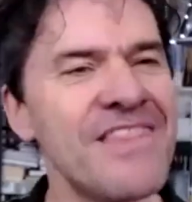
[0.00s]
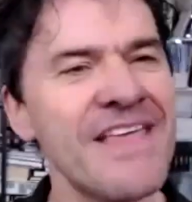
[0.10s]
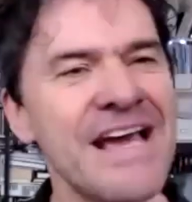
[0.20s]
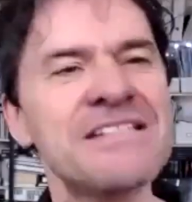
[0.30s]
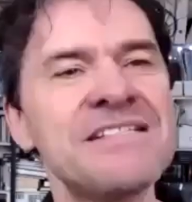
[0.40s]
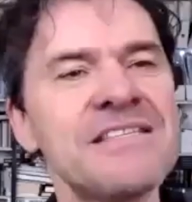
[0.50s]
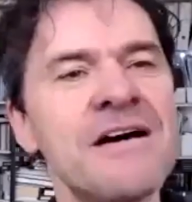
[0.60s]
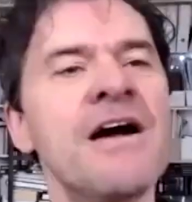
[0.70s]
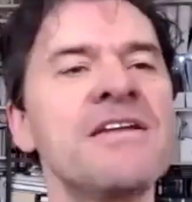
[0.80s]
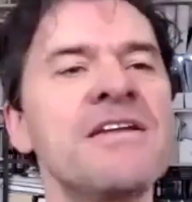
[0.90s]
that's the
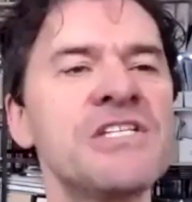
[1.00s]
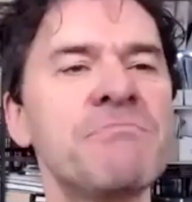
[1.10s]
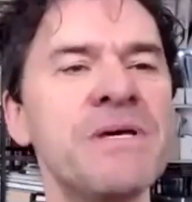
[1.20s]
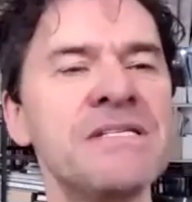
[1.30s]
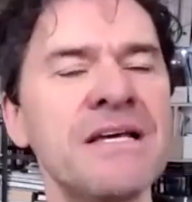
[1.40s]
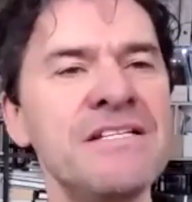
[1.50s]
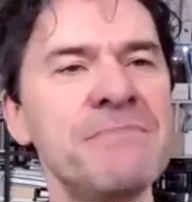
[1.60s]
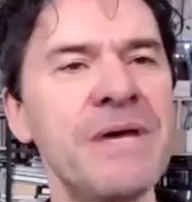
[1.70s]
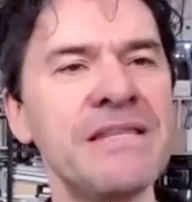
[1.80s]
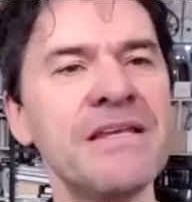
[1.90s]
hardest bit,
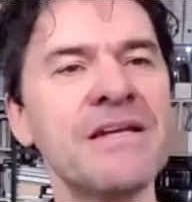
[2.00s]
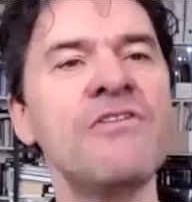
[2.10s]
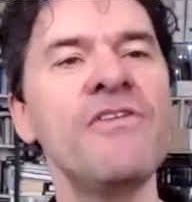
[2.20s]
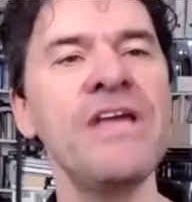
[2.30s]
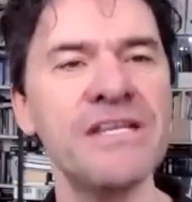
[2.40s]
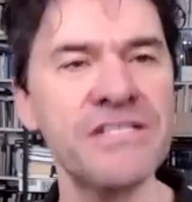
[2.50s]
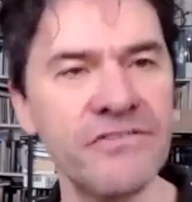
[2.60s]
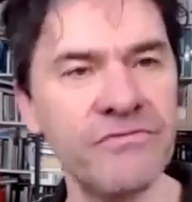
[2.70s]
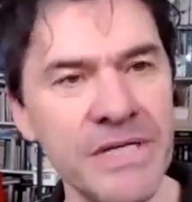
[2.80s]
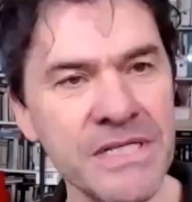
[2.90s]
Elisabet, the
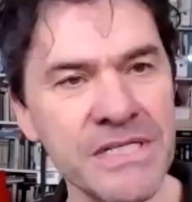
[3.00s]
creative bit.